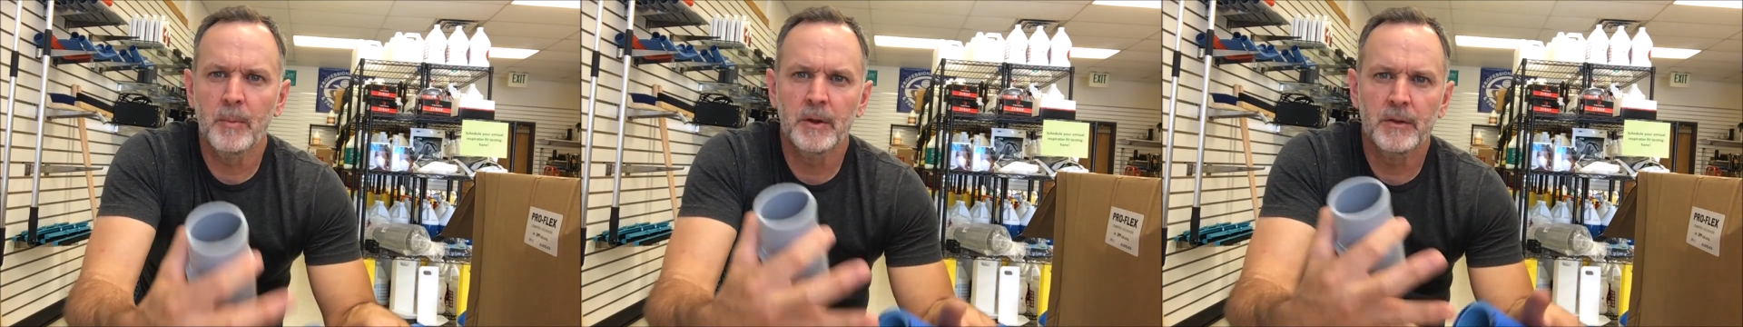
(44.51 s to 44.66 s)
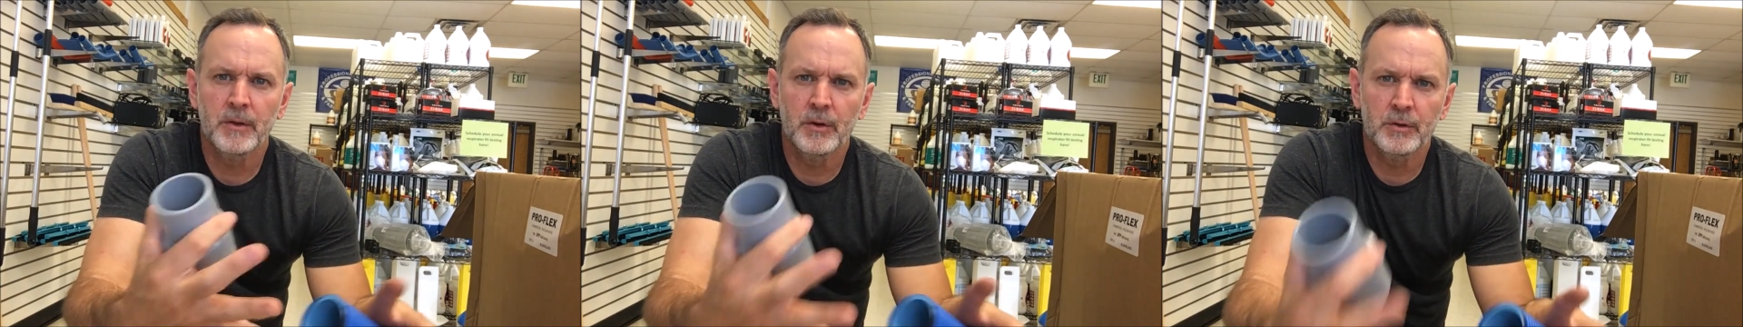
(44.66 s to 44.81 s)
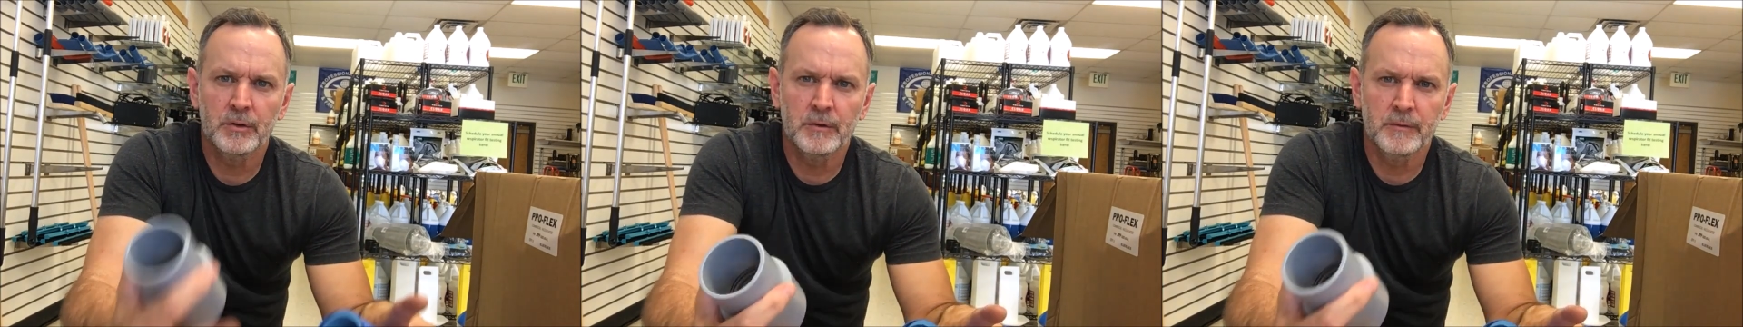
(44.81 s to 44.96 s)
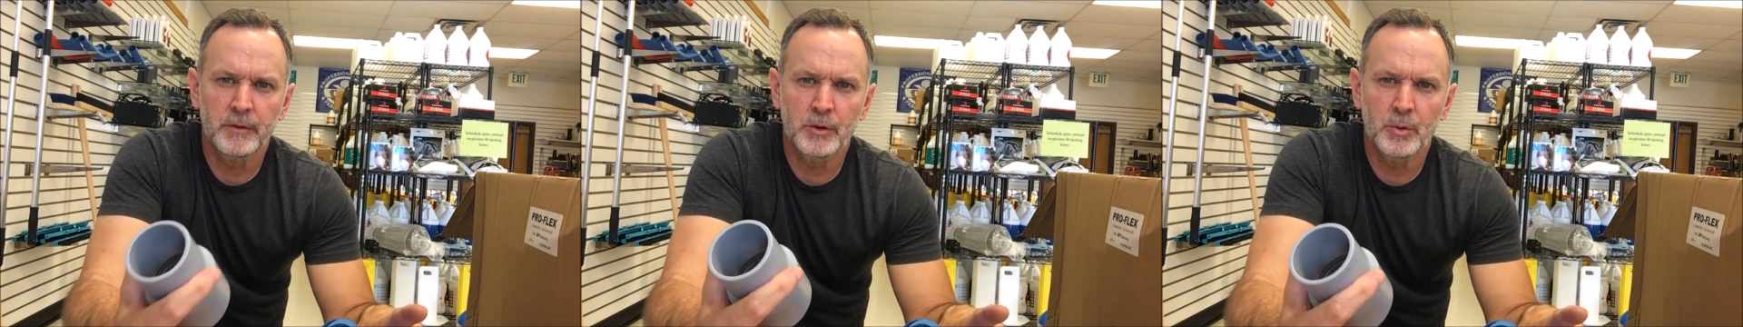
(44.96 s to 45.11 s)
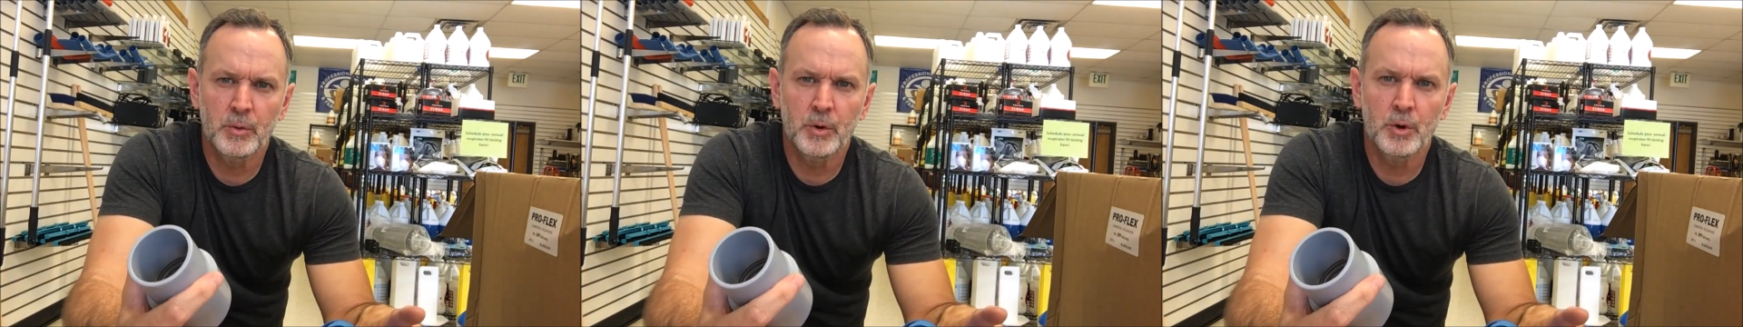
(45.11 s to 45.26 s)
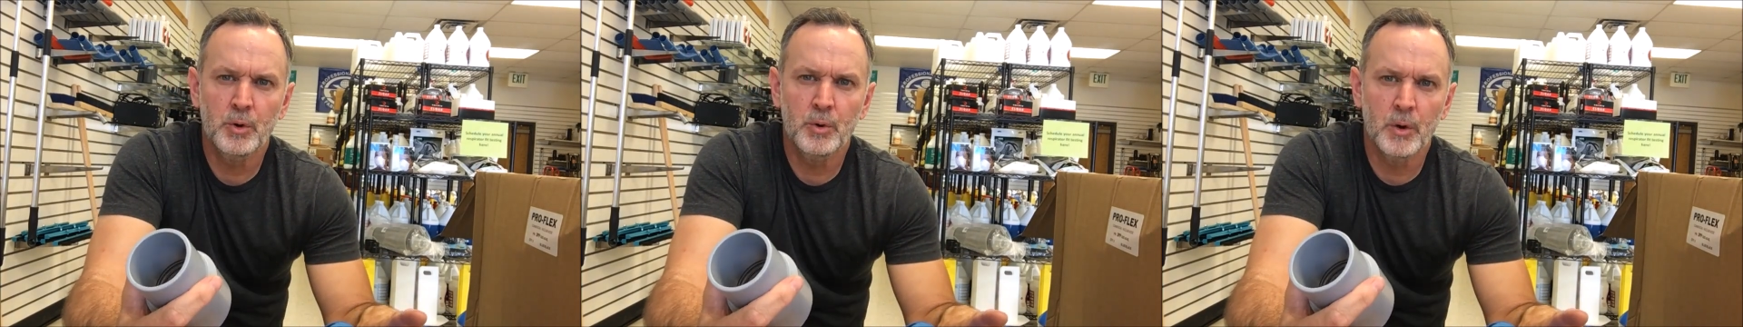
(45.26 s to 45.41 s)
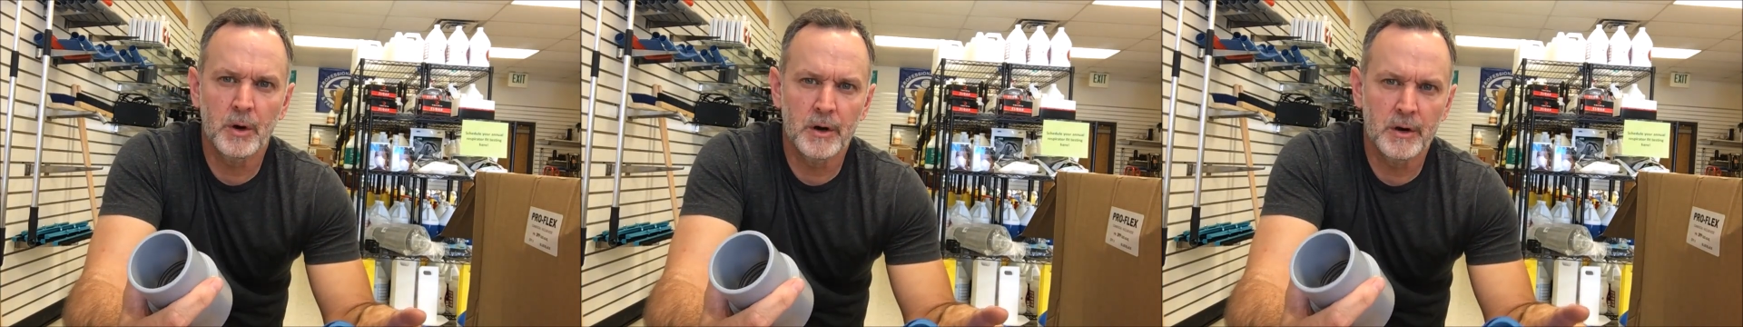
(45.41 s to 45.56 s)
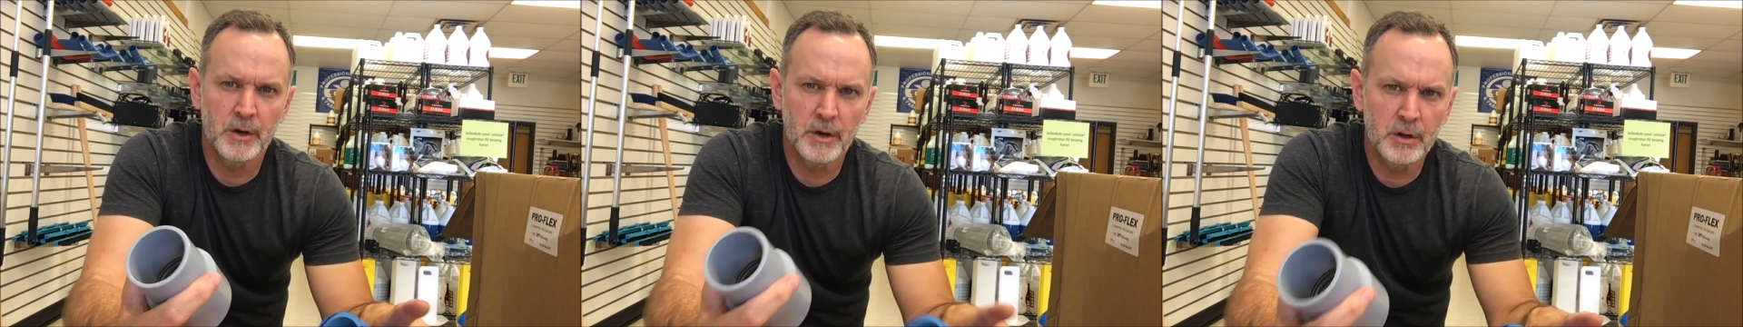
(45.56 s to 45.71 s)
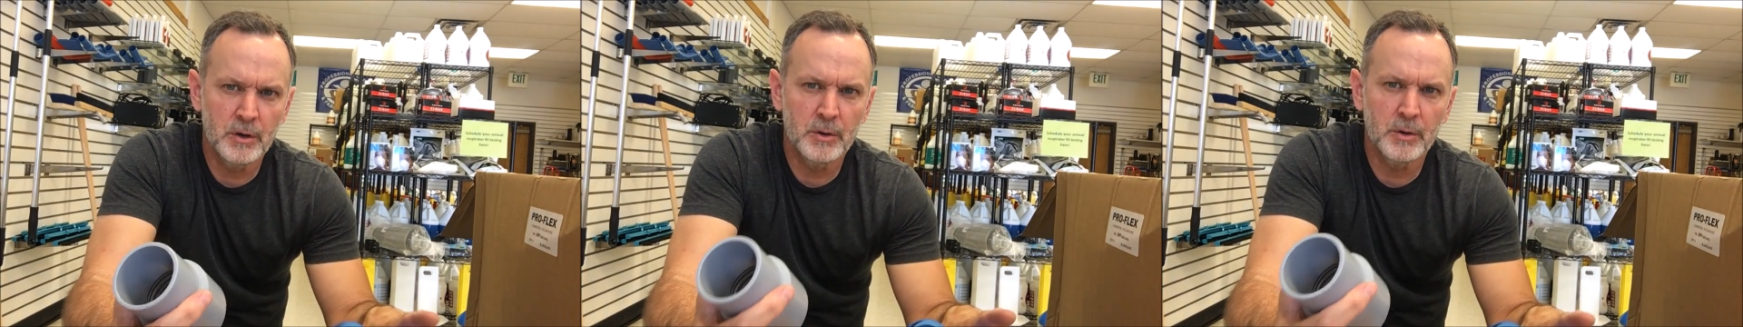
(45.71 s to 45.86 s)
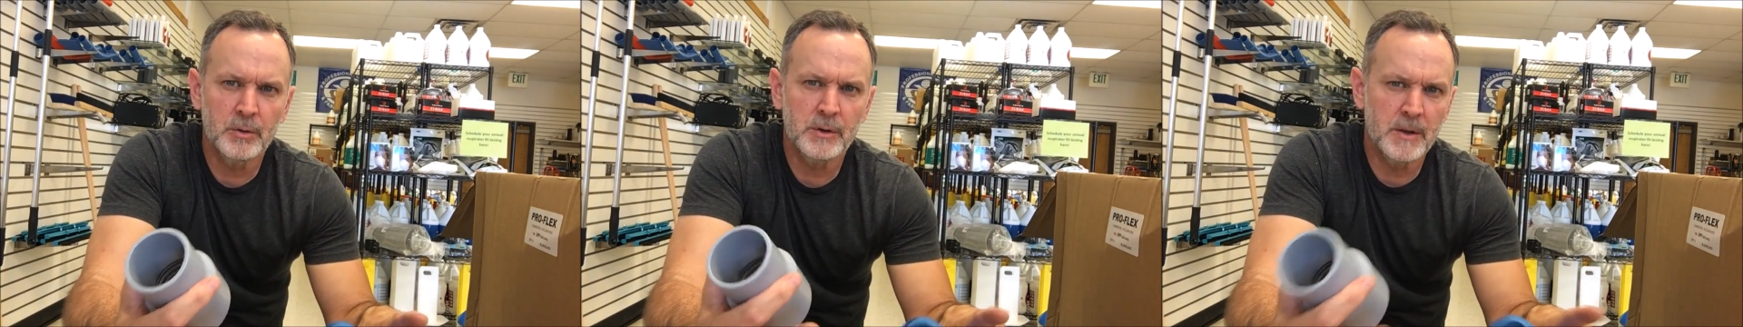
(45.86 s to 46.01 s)
but those of you who are
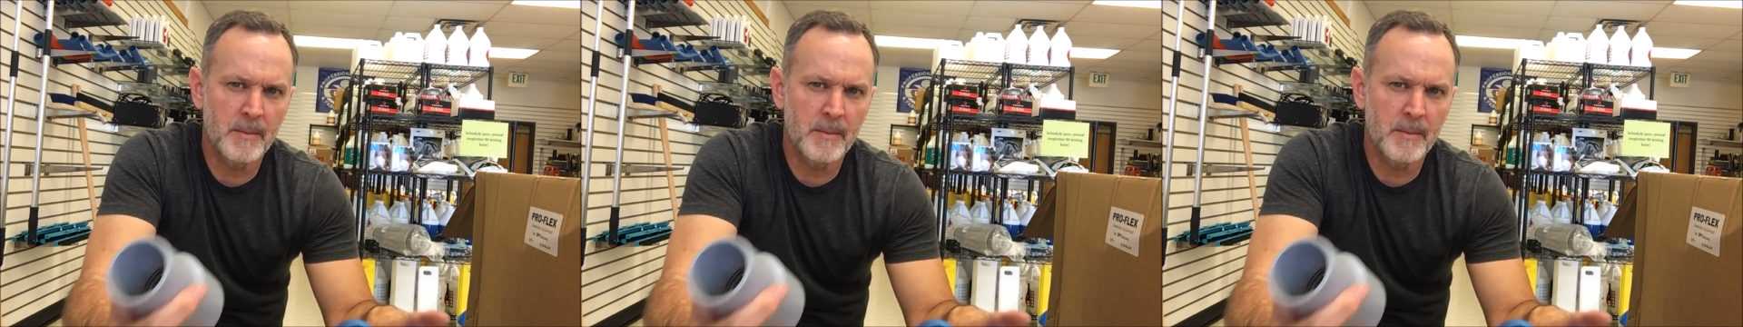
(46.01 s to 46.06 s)
new,